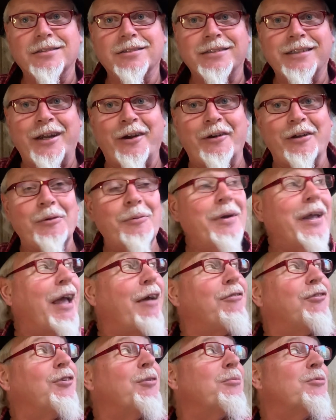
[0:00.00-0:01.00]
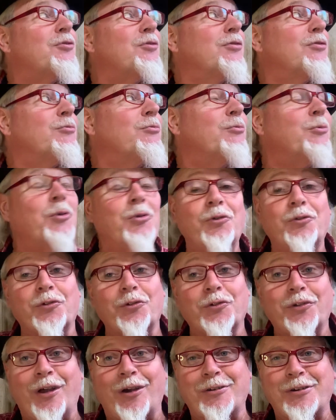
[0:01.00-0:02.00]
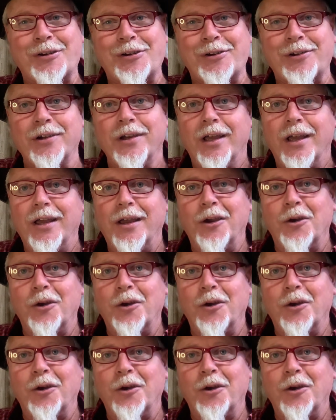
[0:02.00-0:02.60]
Sorry, we have some roosters out here